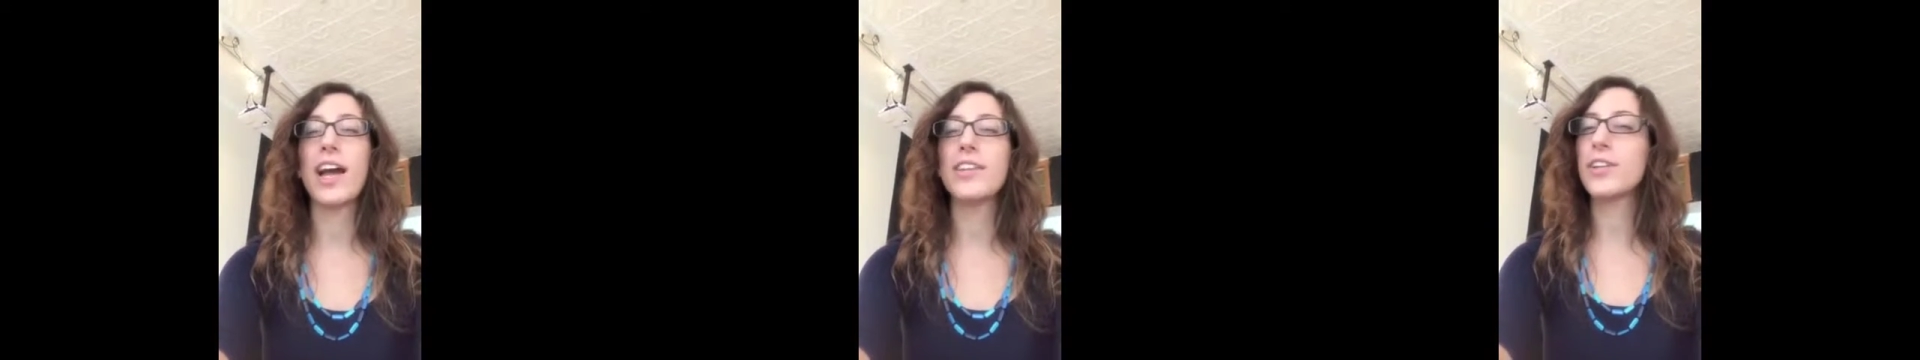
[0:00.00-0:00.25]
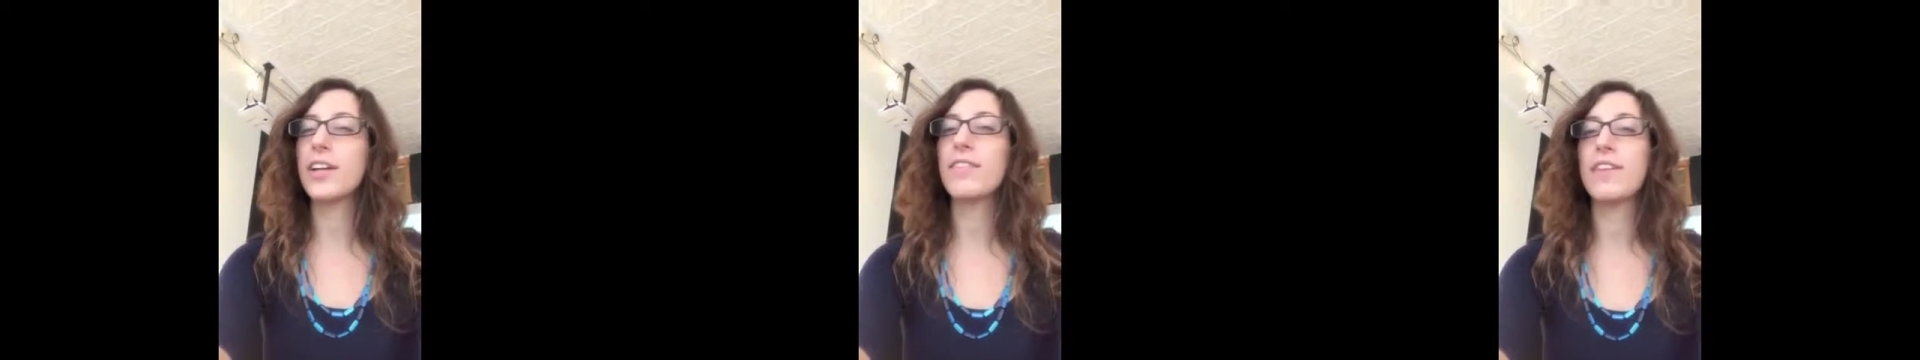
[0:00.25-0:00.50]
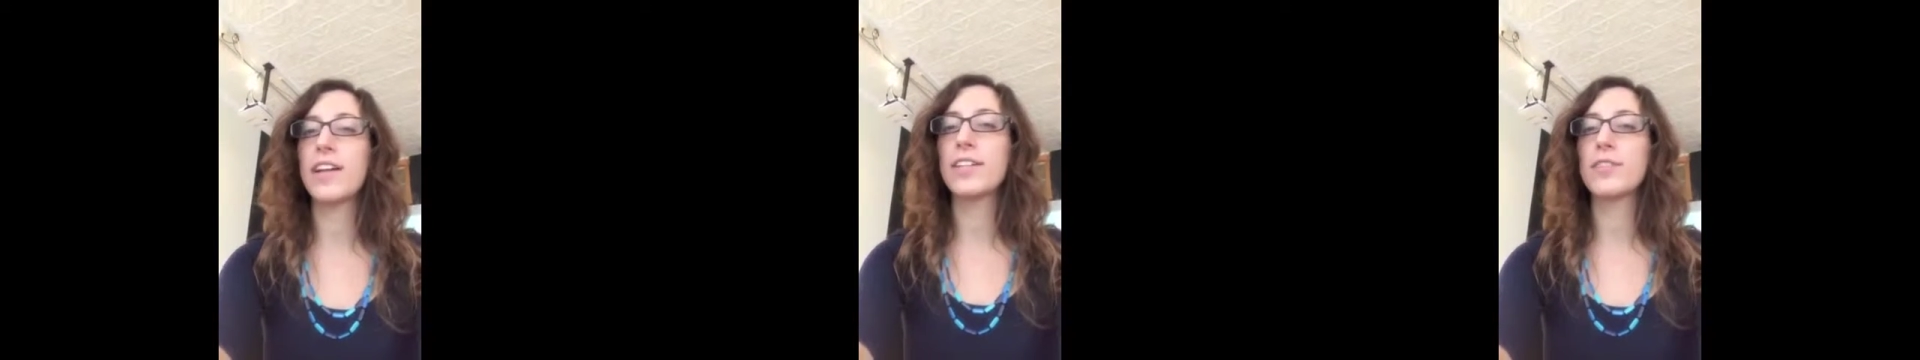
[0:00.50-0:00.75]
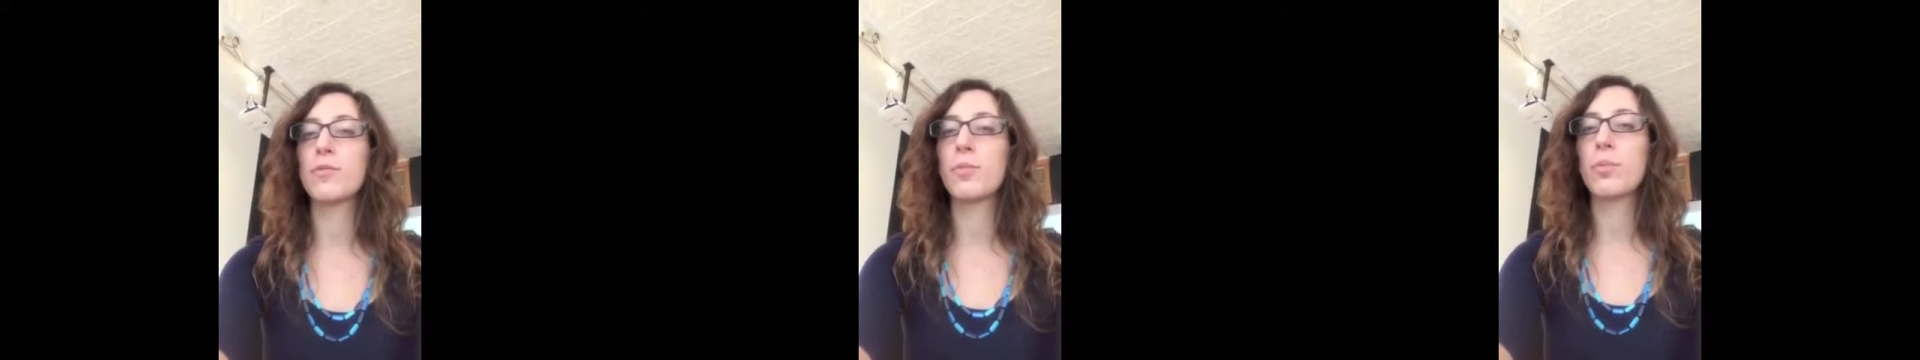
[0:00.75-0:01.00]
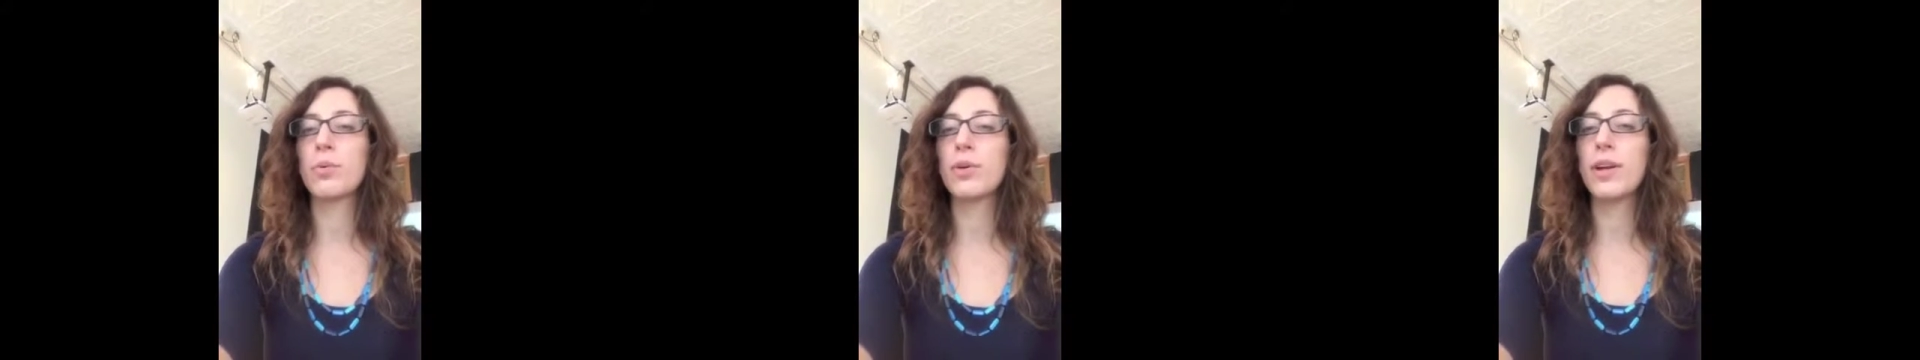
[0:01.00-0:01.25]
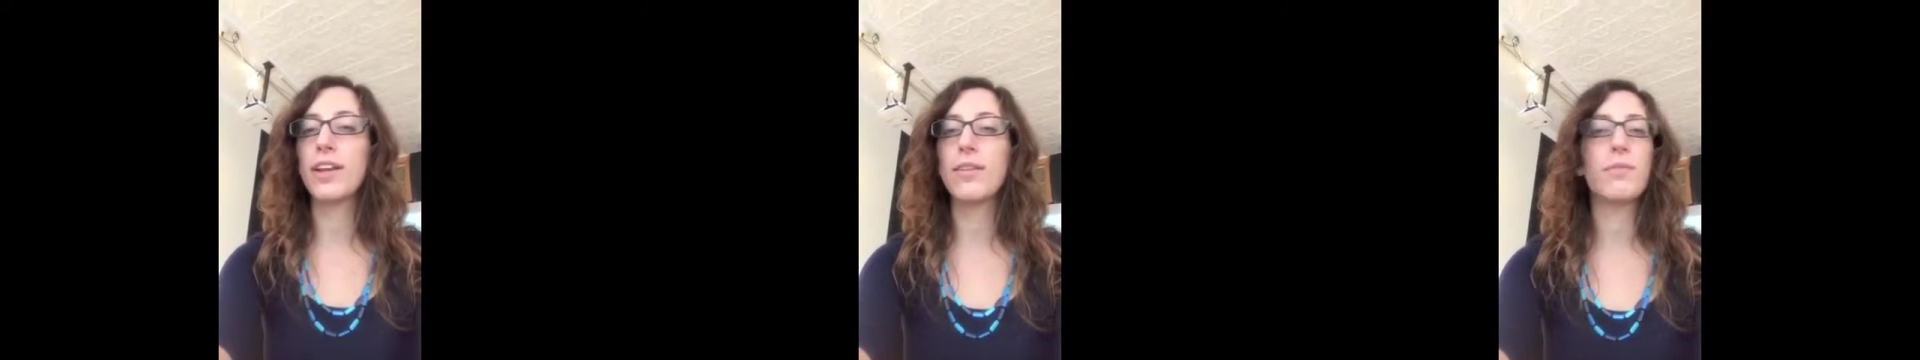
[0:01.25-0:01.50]
I took advantage of
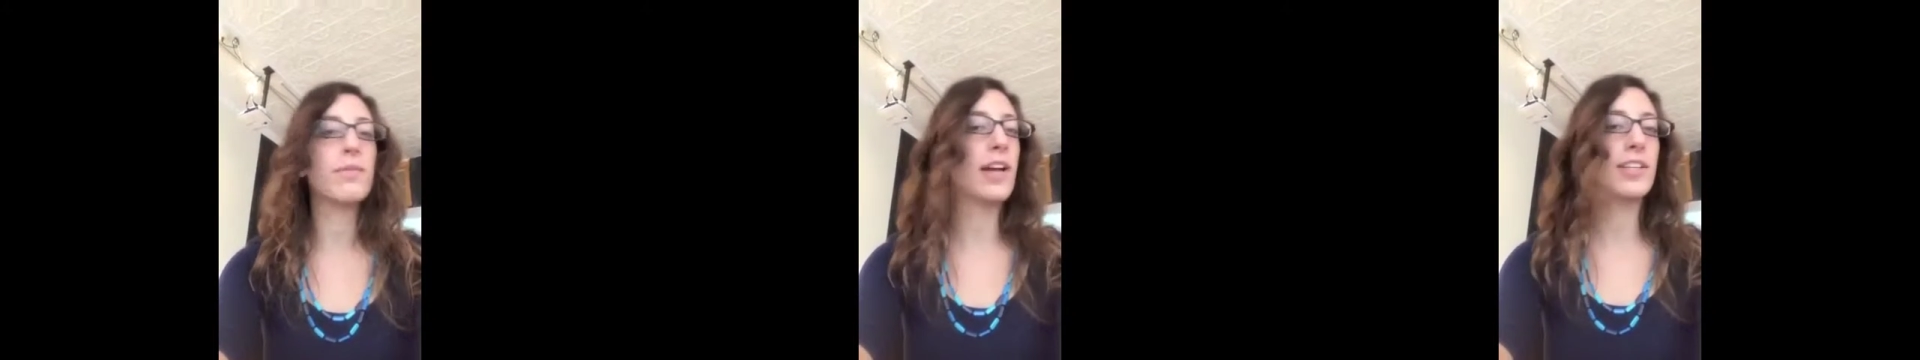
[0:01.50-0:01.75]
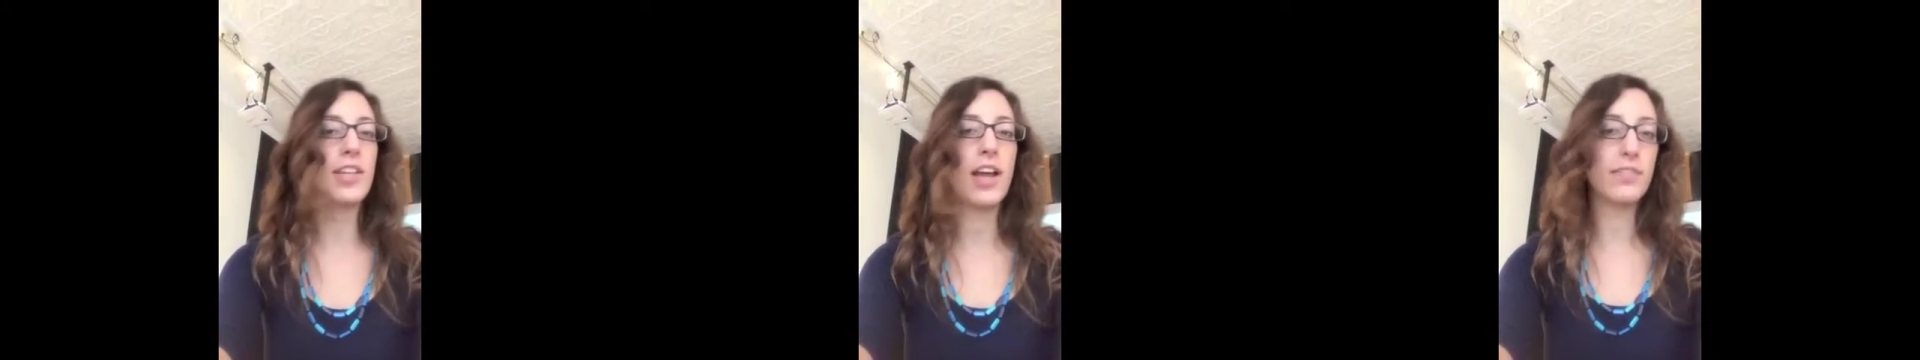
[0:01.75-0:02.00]
pretty much